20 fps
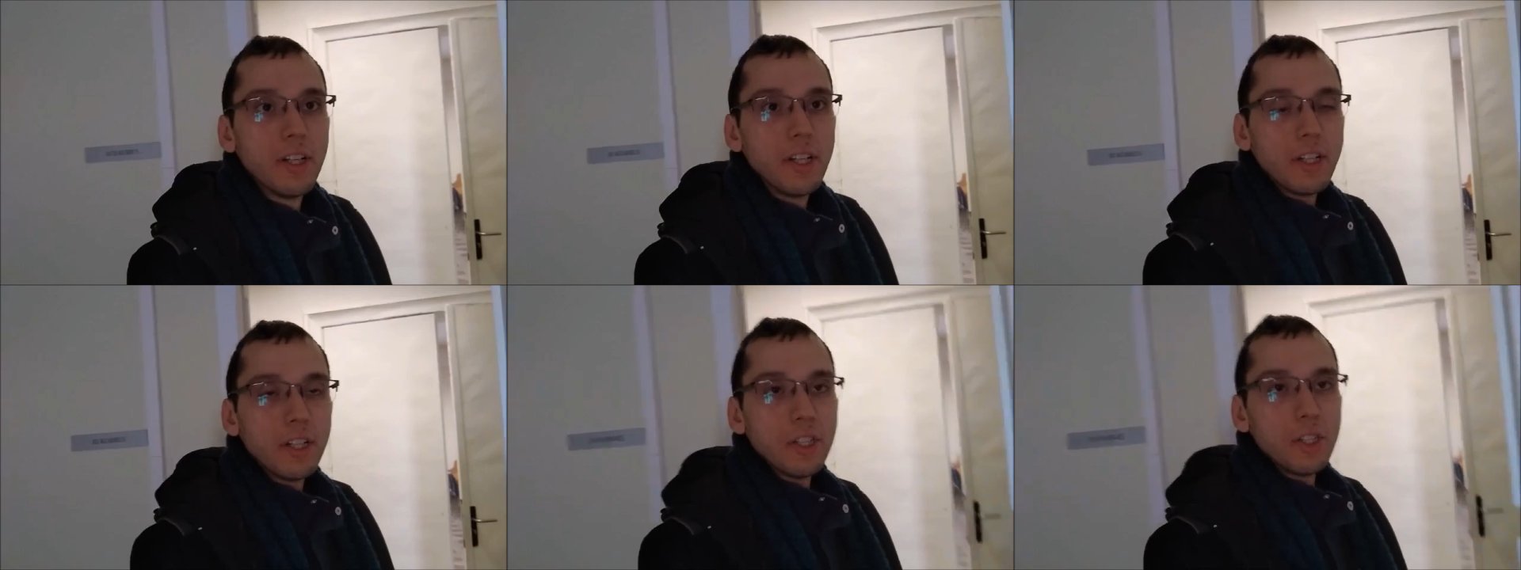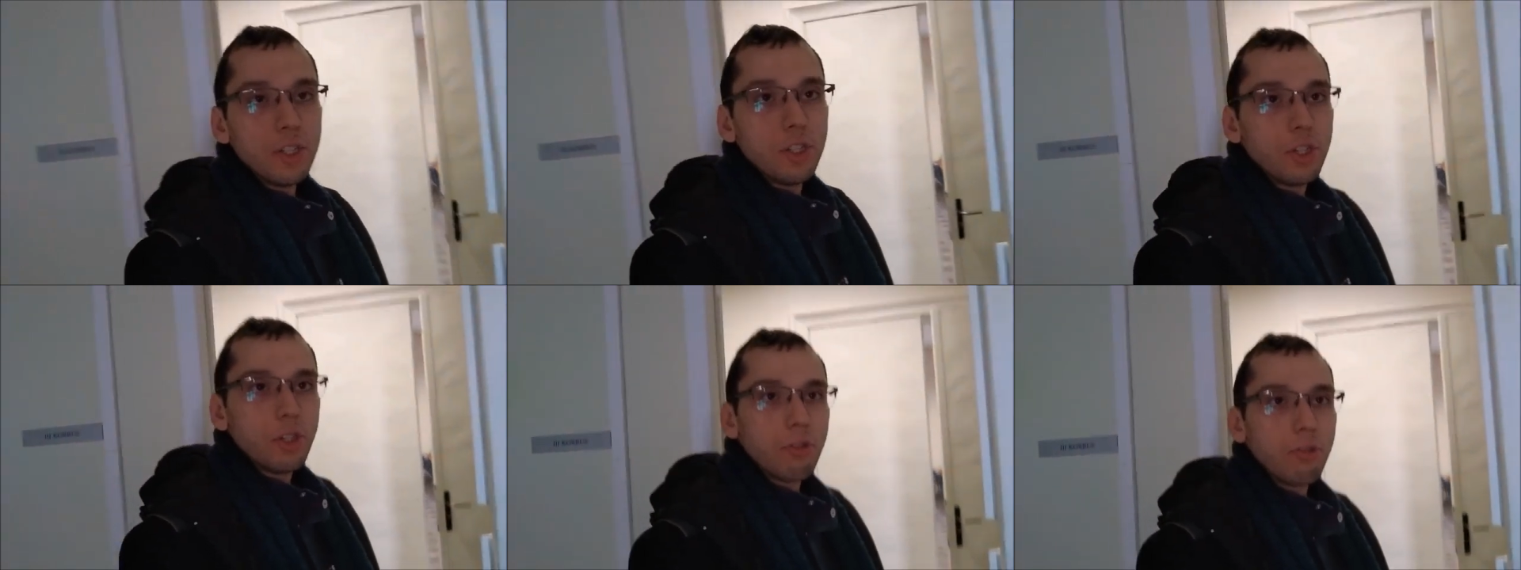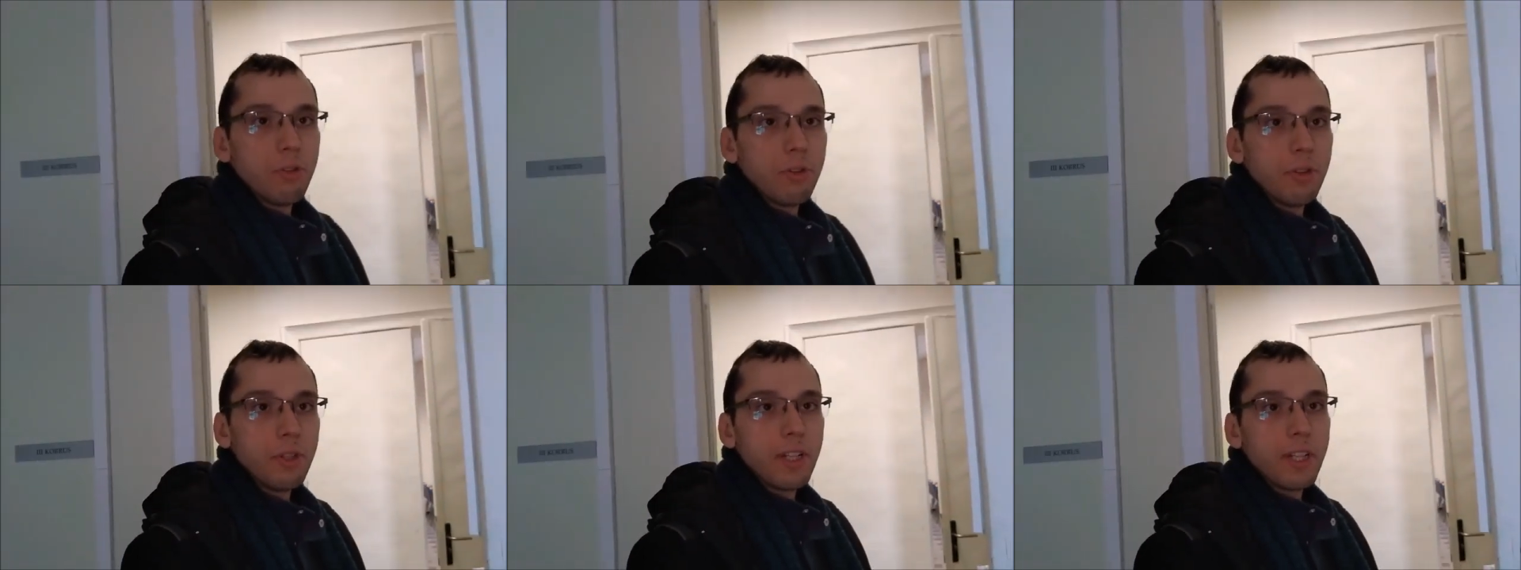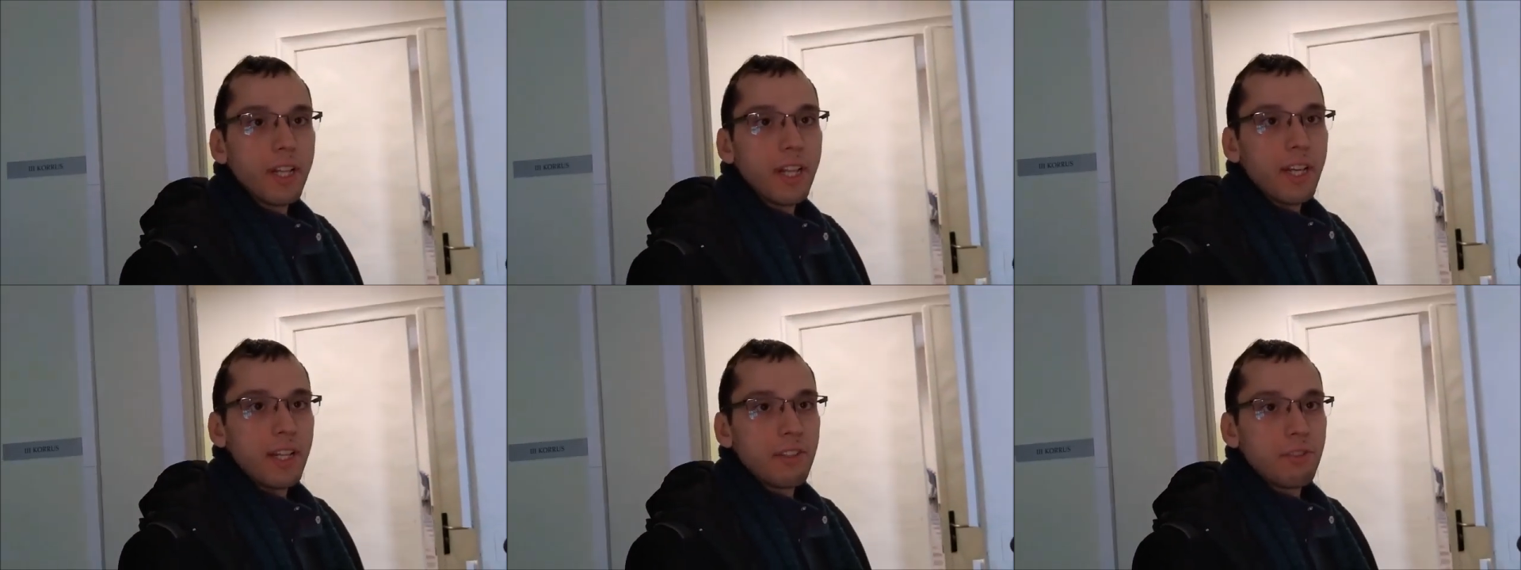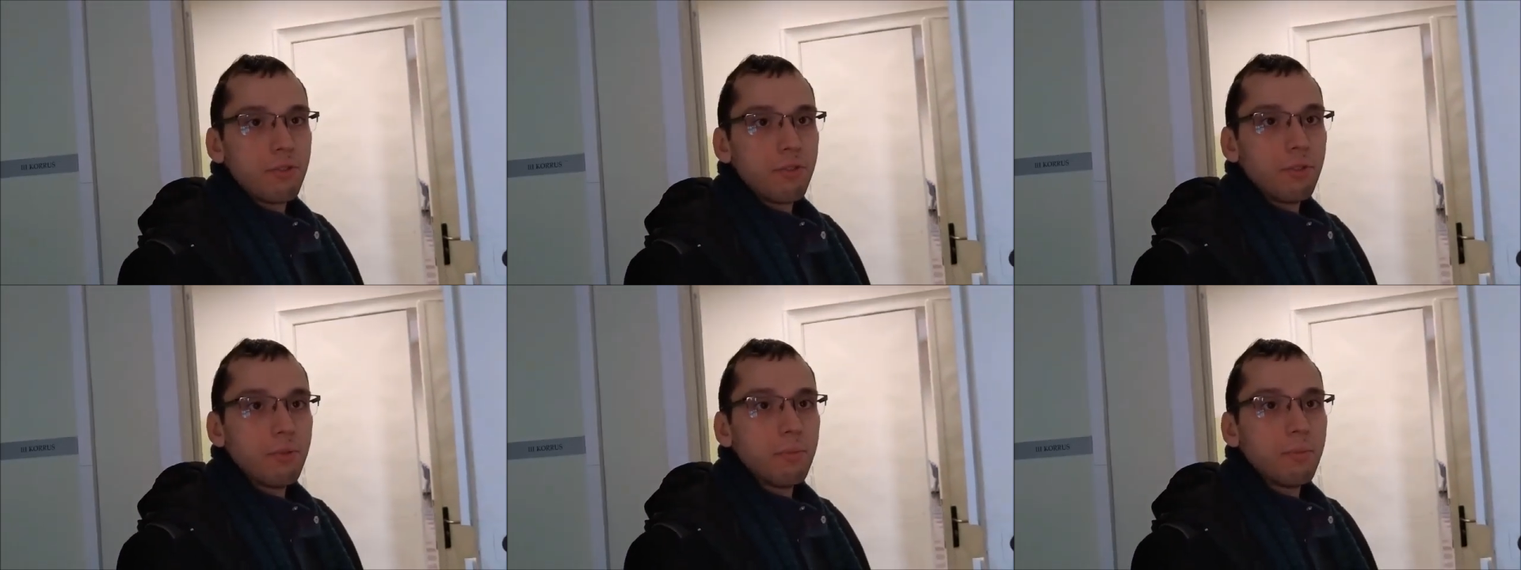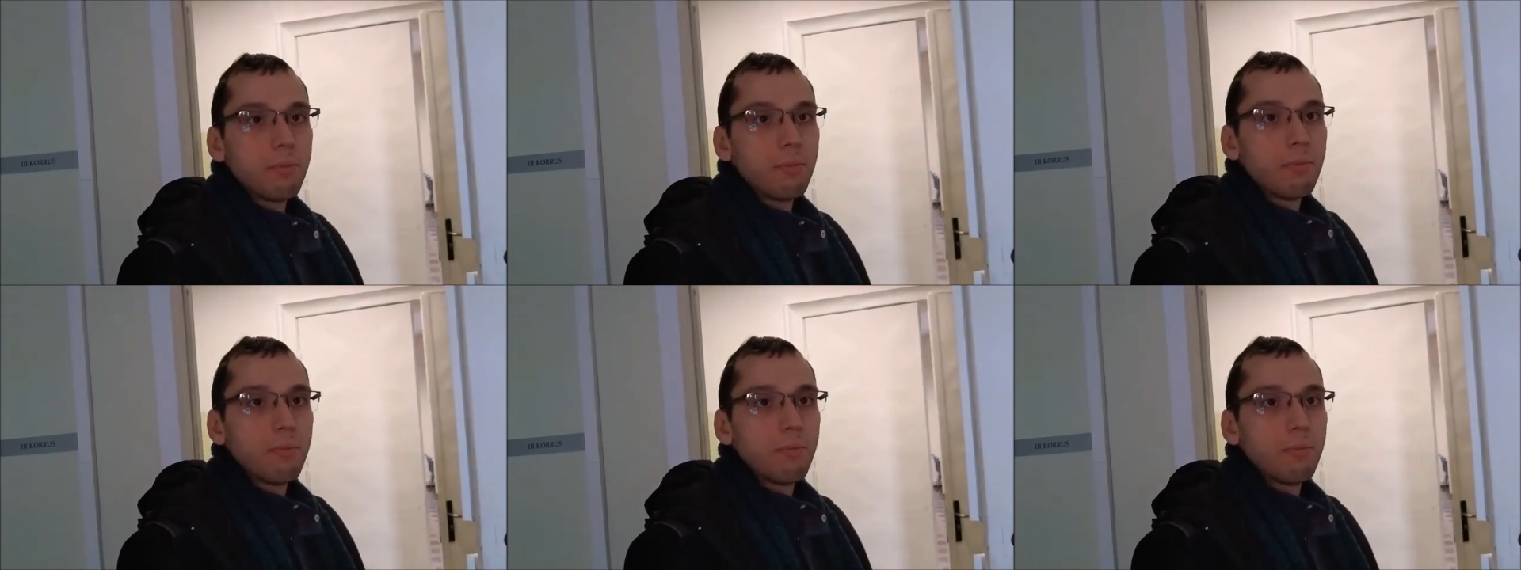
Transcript: show you the classroom,